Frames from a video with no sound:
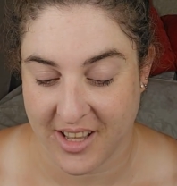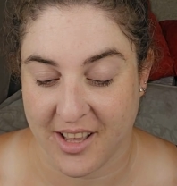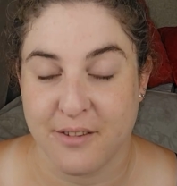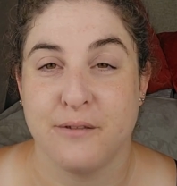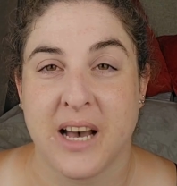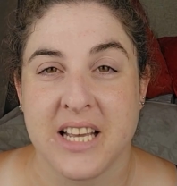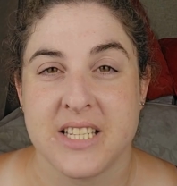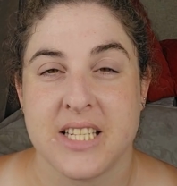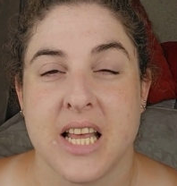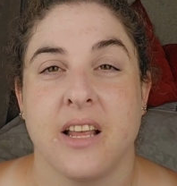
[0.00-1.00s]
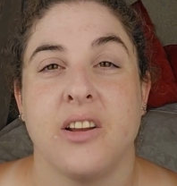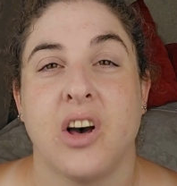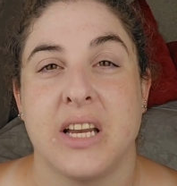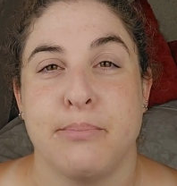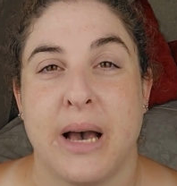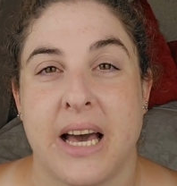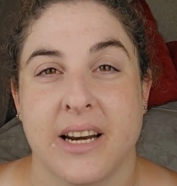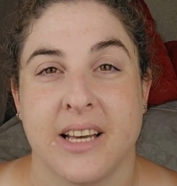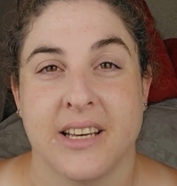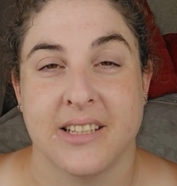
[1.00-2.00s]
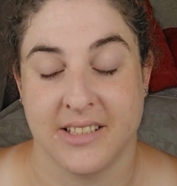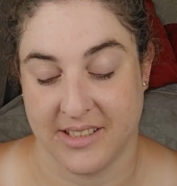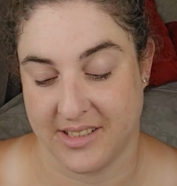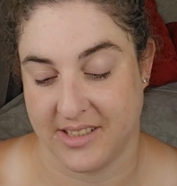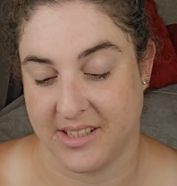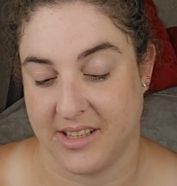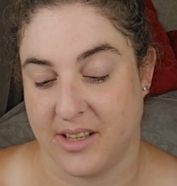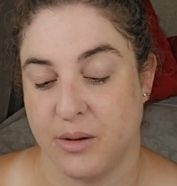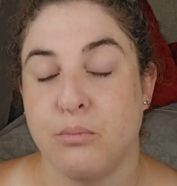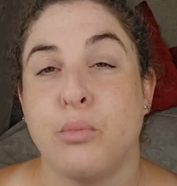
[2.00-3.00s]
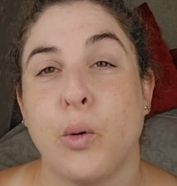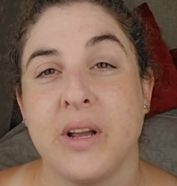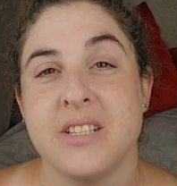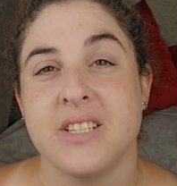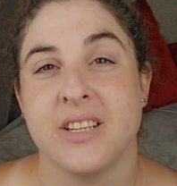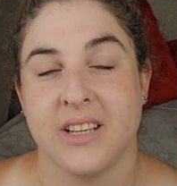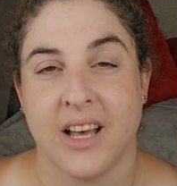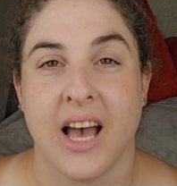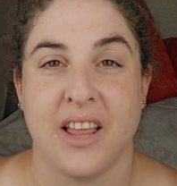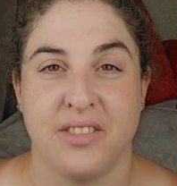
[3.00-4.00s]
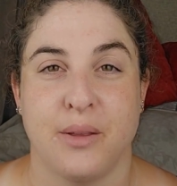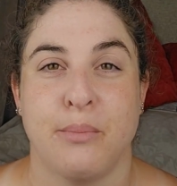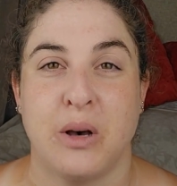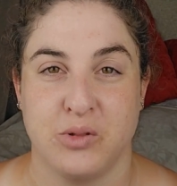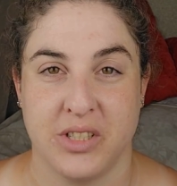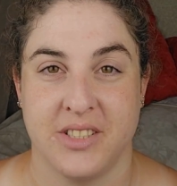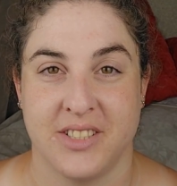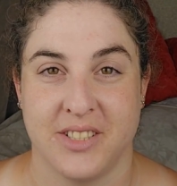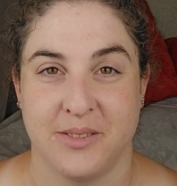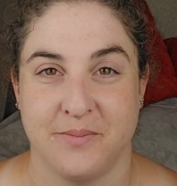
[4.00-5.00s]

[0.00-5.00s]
Wys na die berge. Point at the mountains.